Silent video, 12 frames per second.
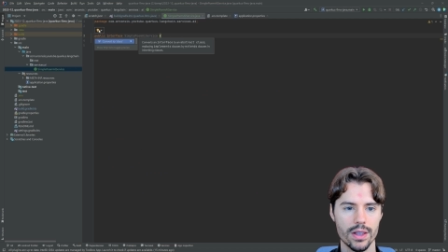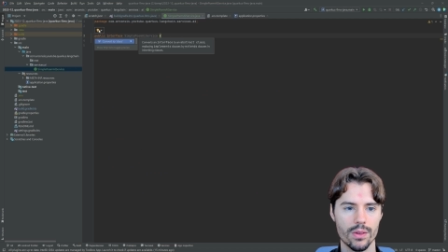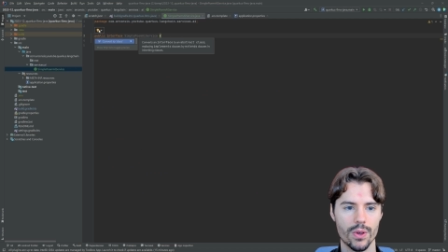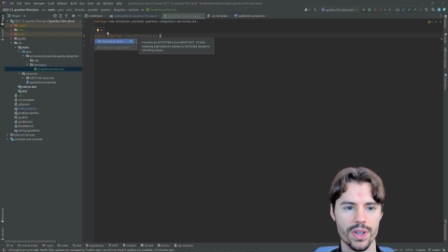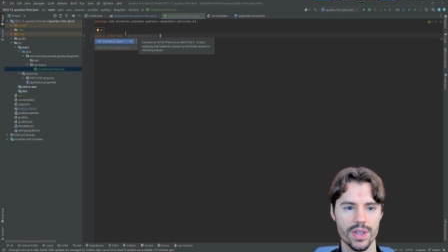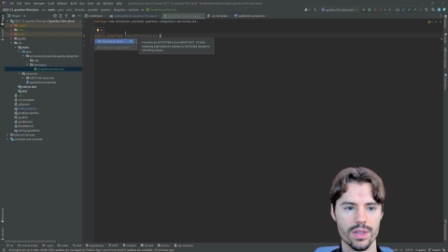
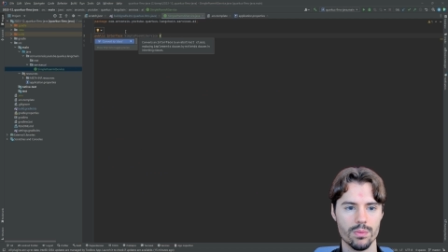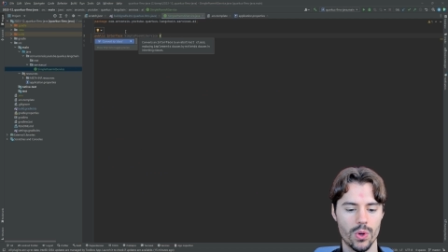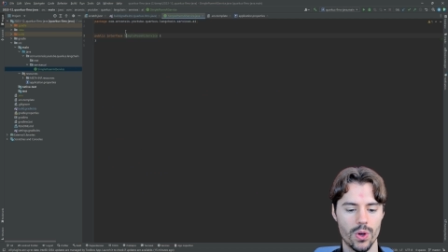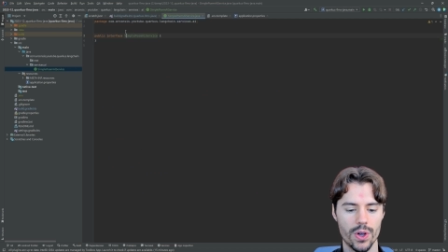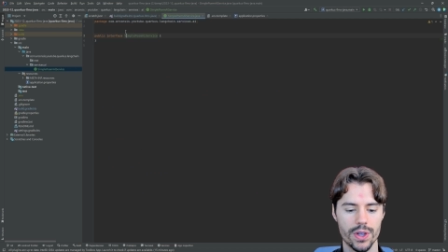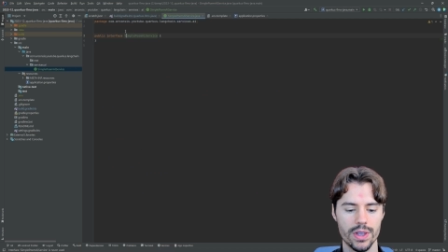What is
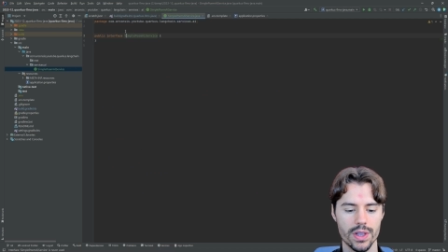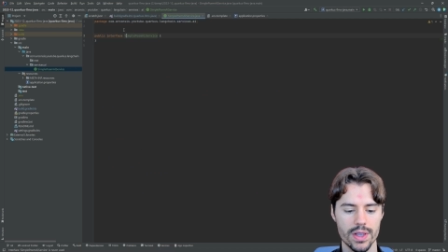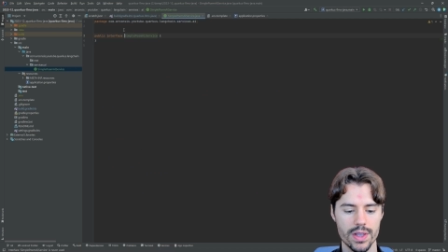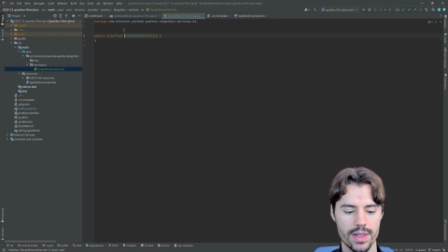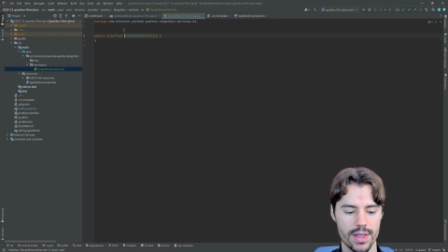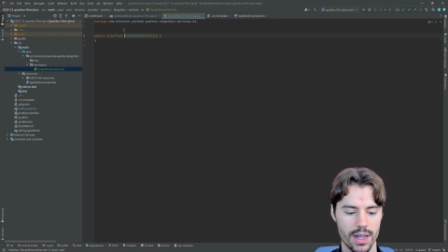important
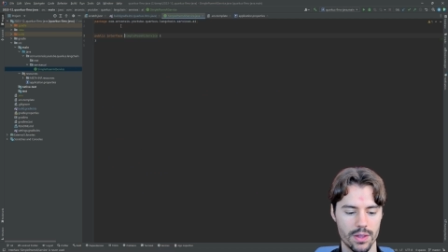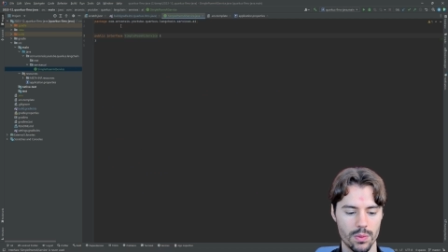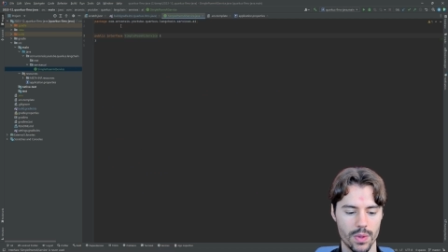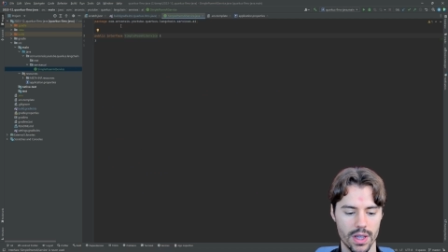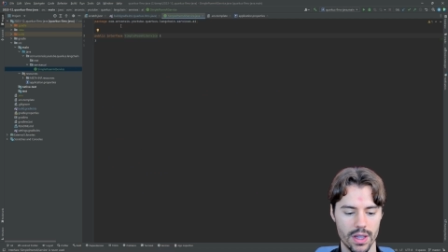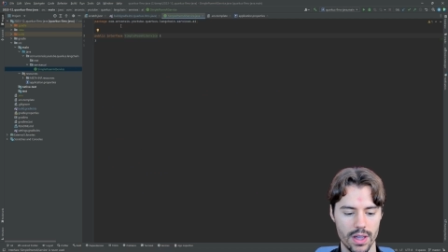is that
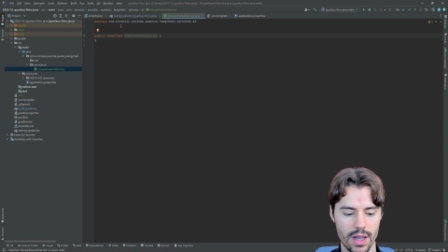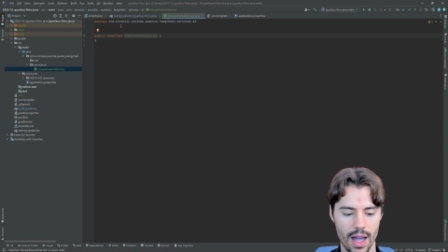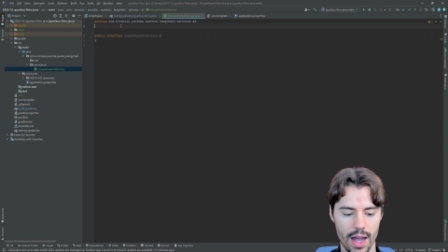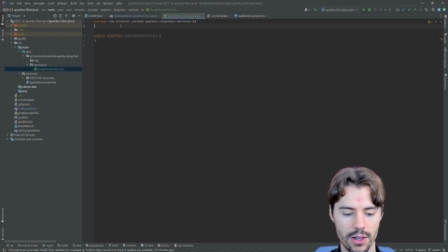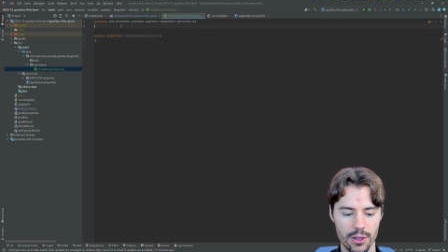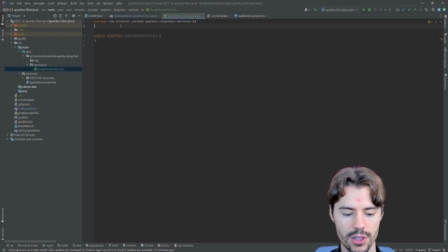we
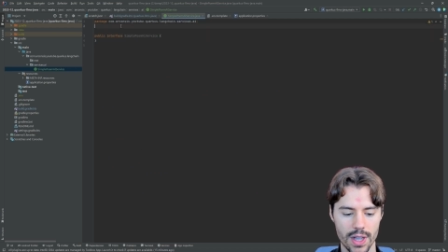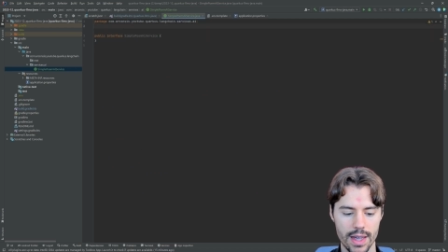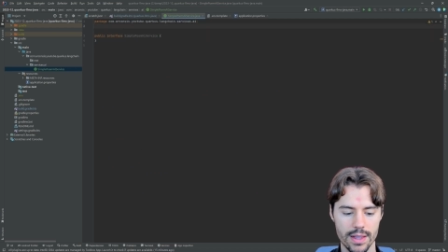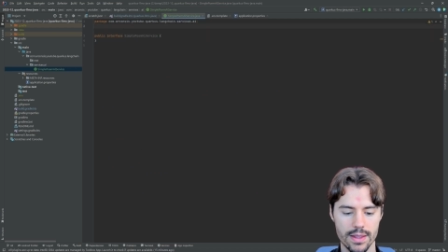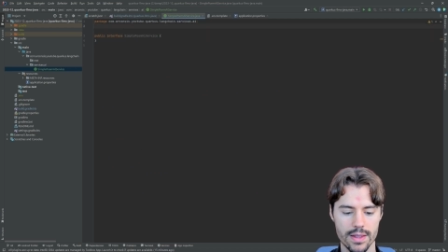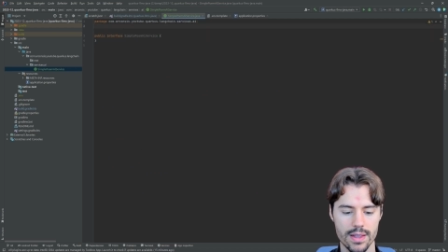
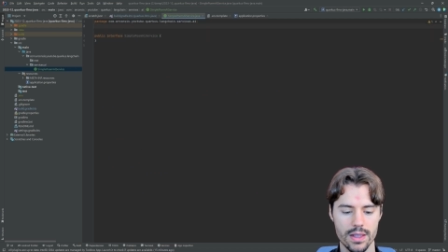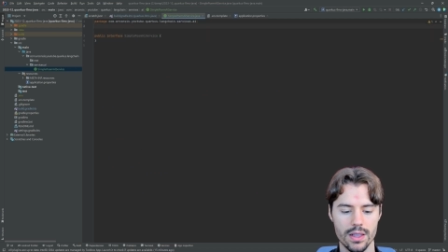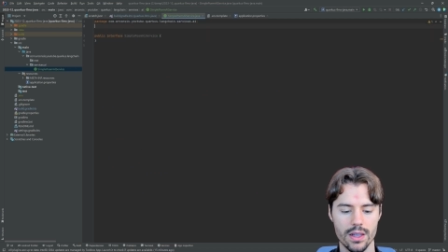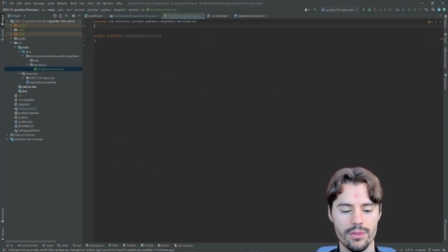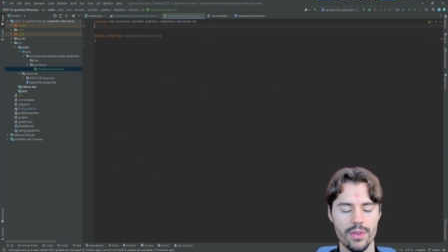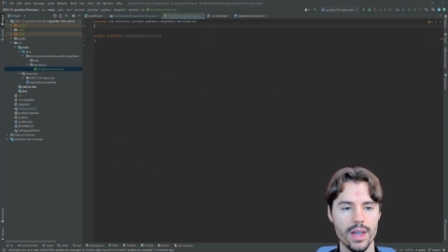annotate this
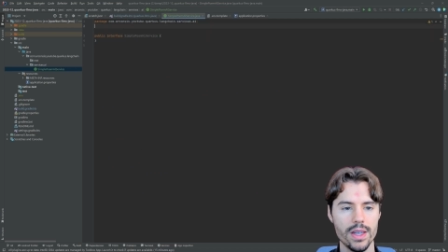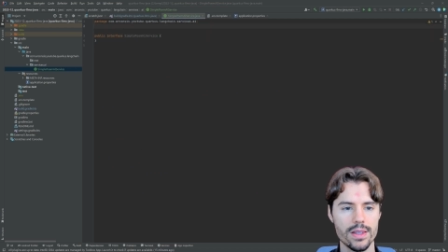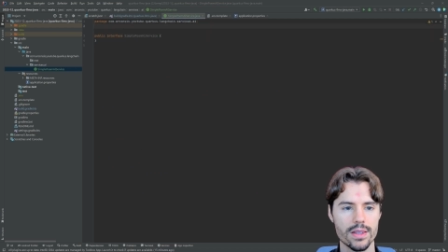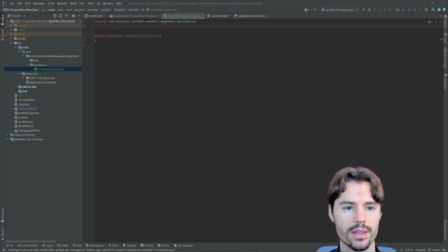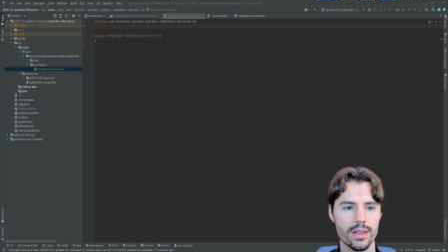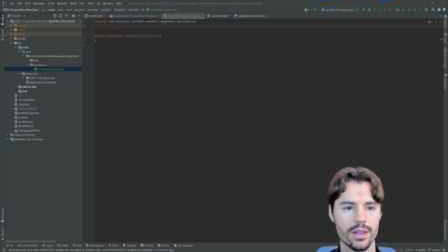
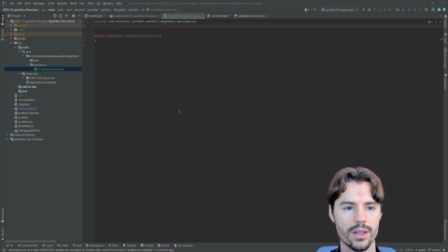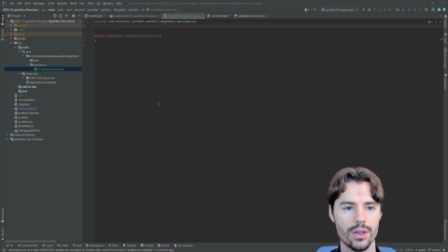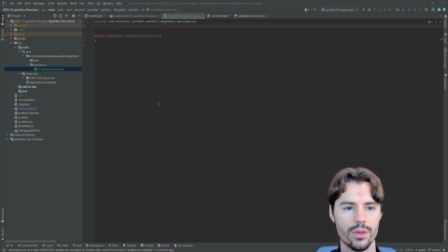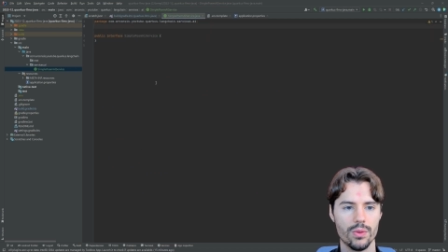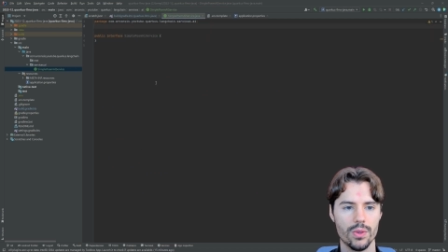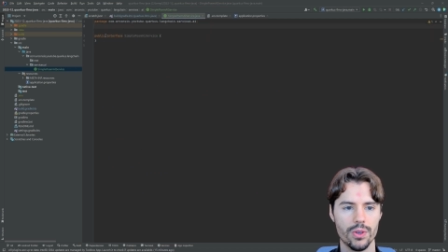interface
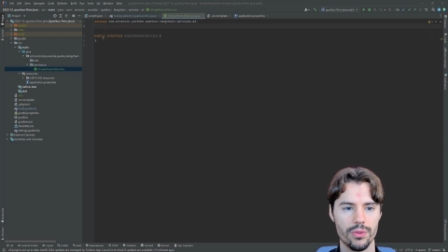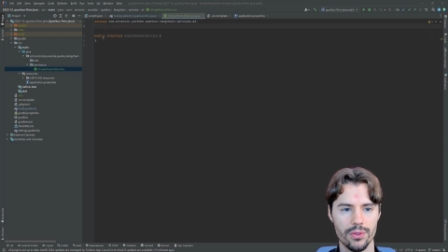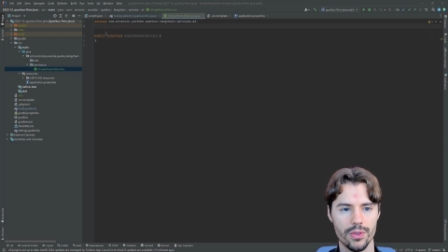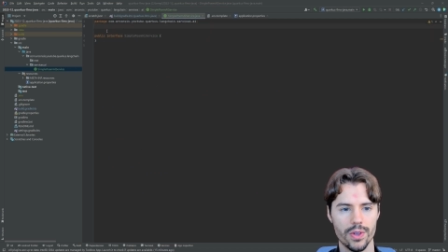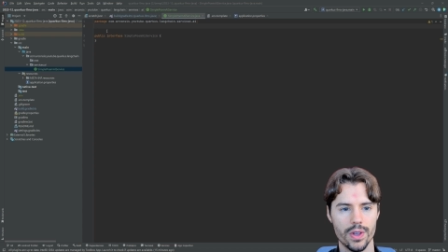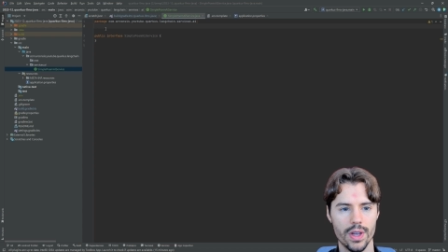with
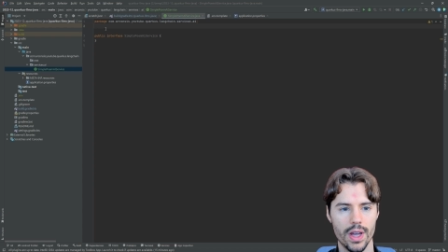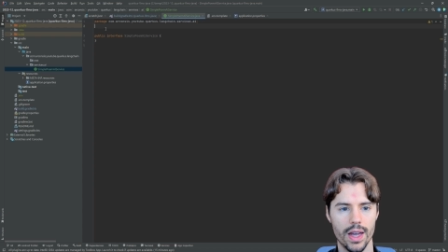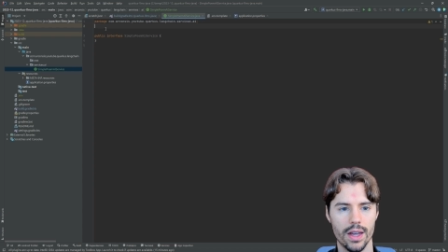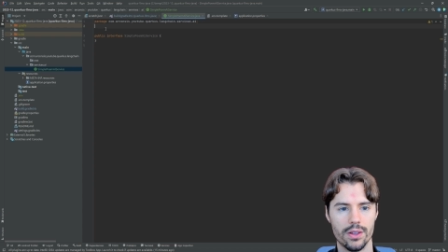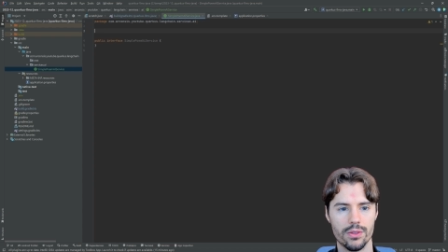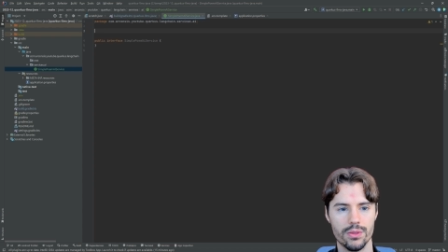
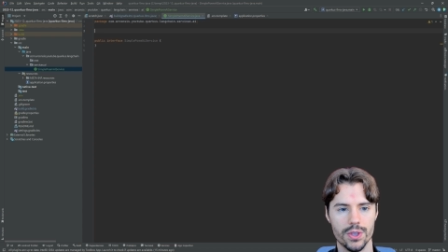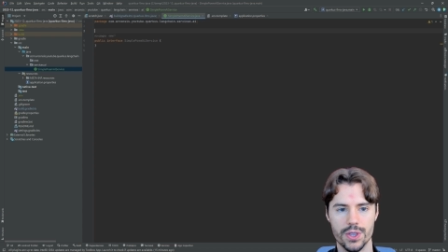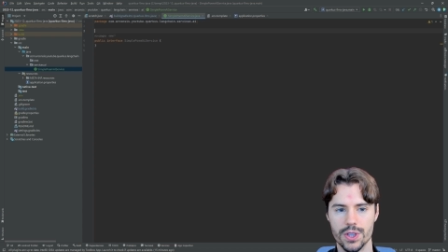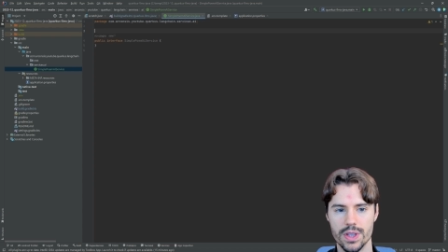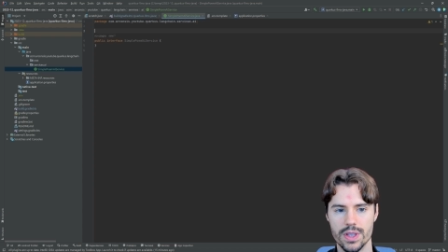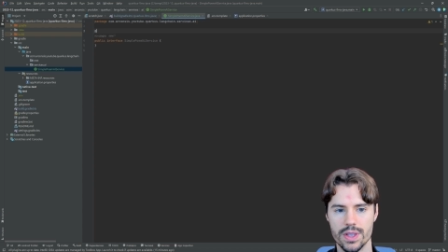add
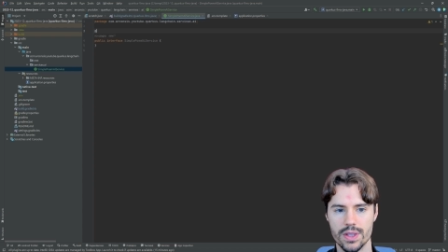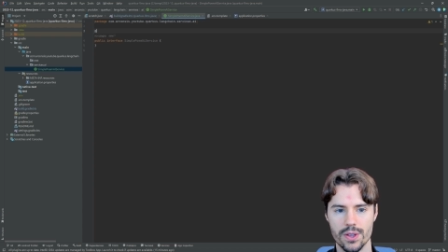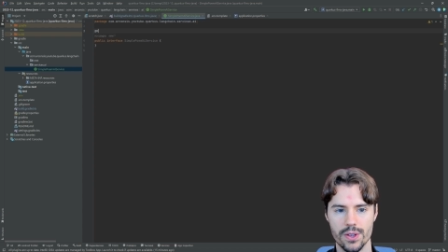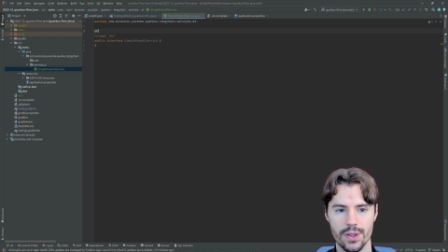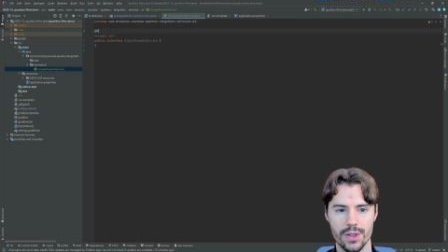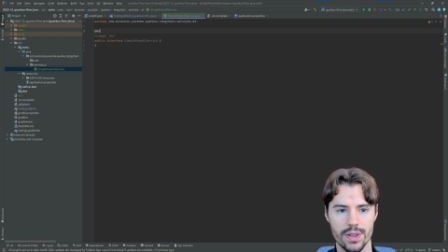
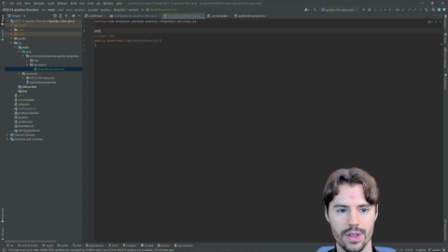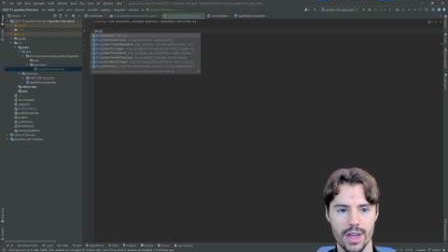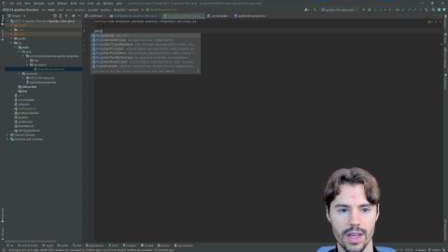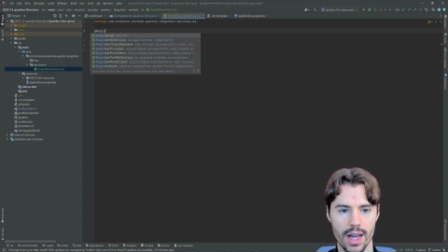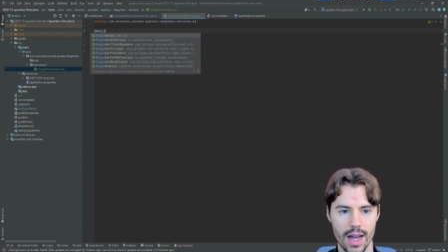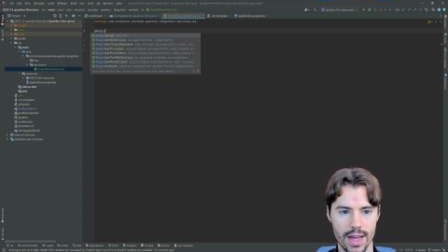register
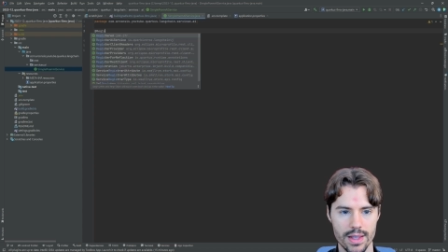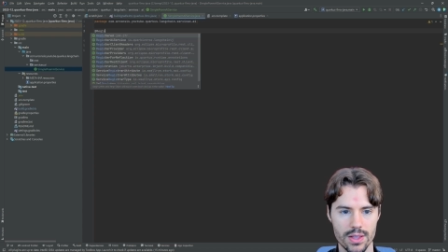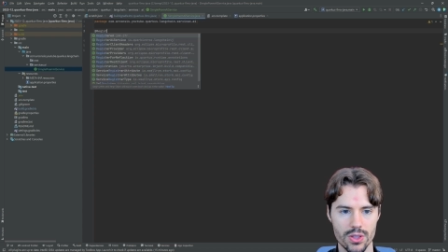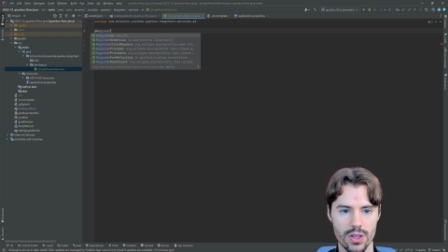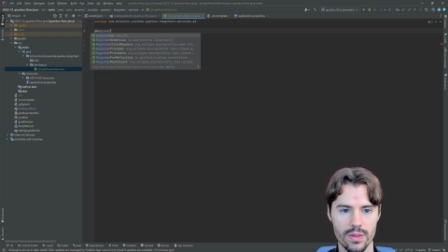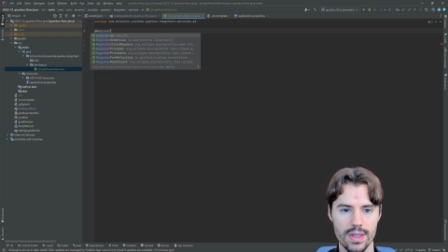AI
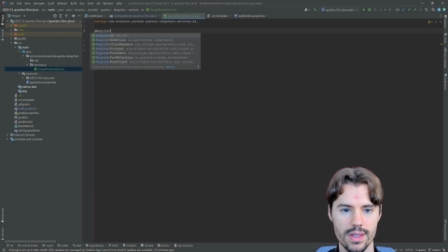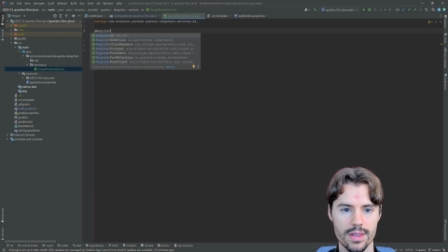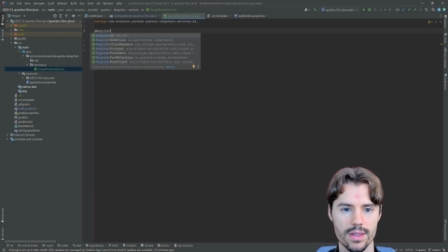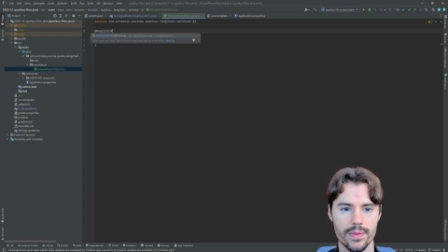service.